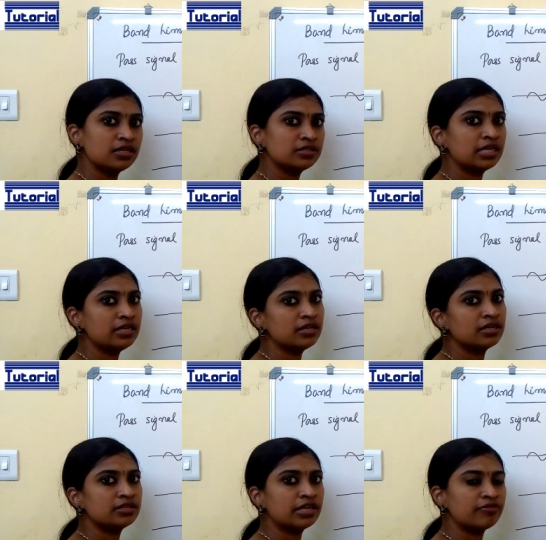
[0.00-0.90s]
then
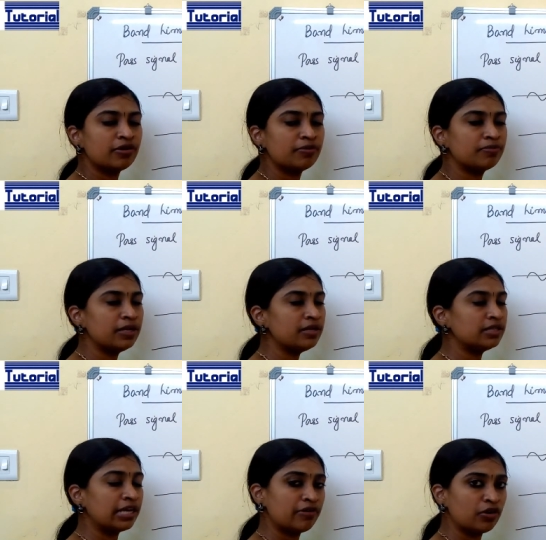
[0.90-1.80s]
there
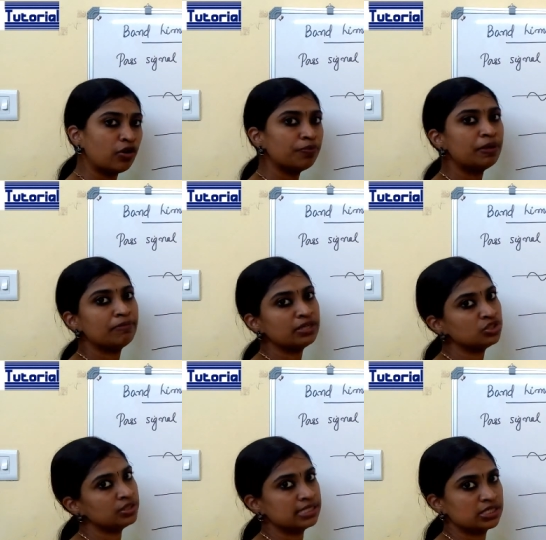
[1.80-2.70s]
will not be
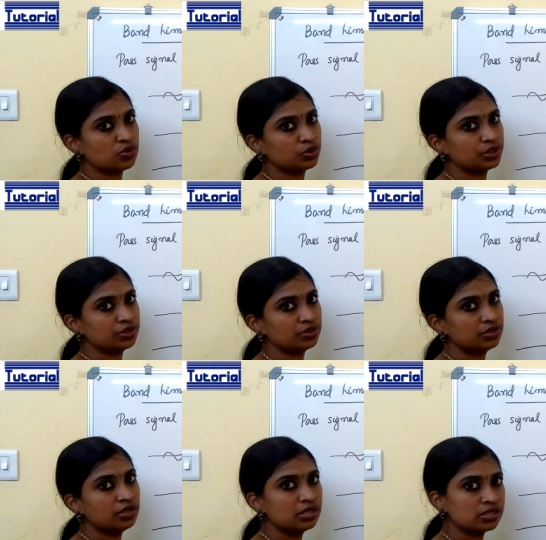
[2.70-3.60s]
much distortion.
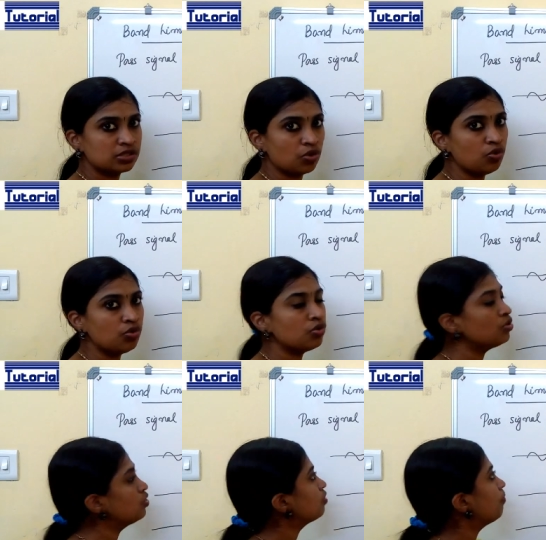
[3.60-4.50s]
So
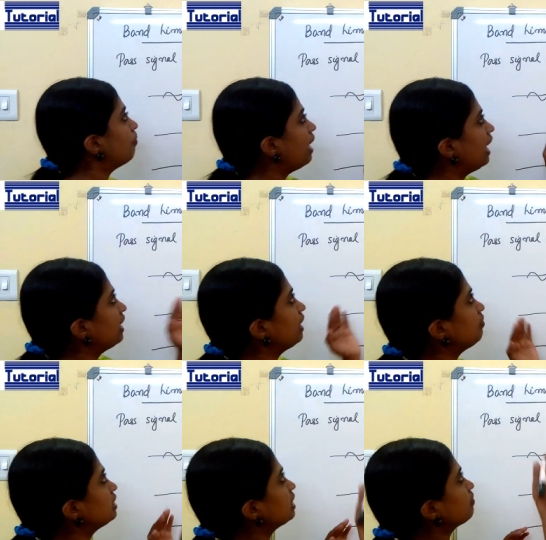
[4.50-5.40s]
band
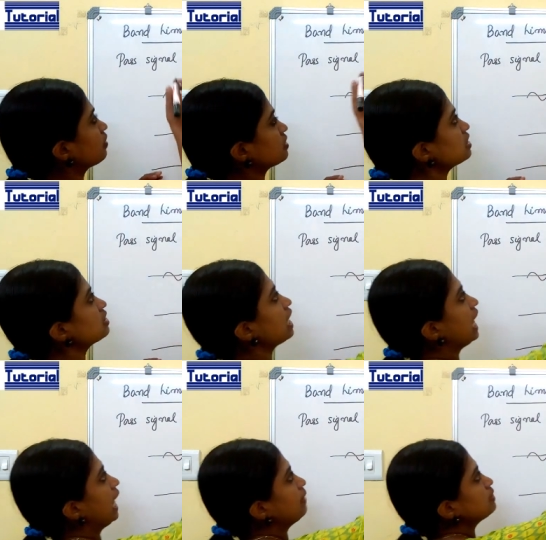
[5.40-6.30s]
limiting process
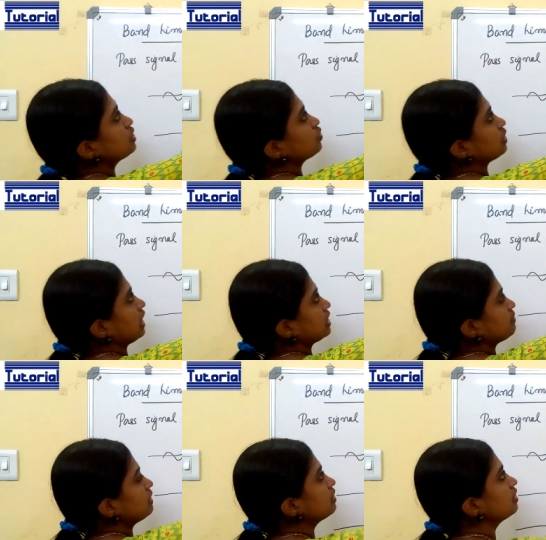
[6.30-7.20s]
helps to
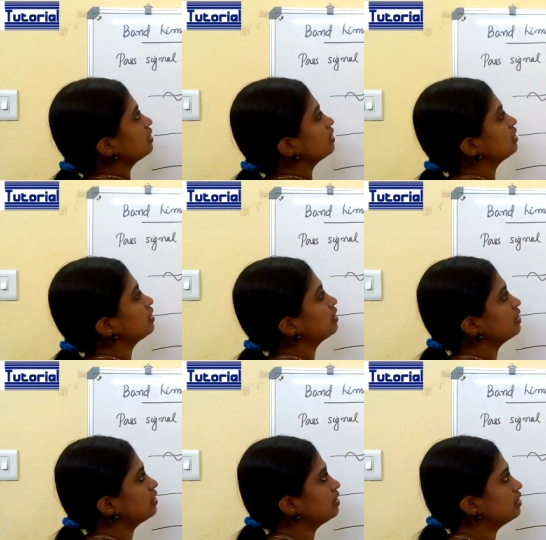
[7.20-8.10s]
transmit
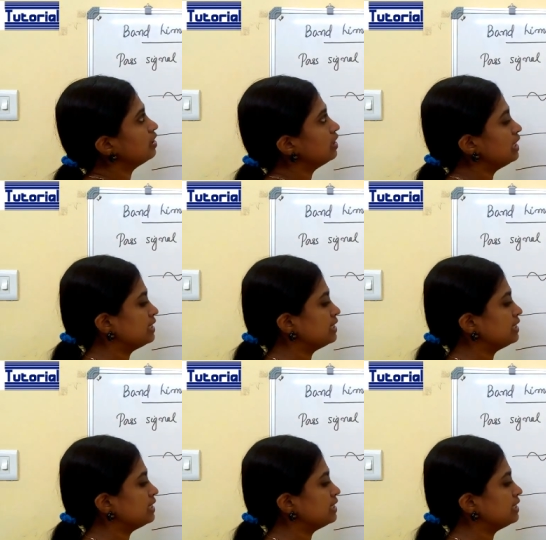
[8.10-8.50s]
a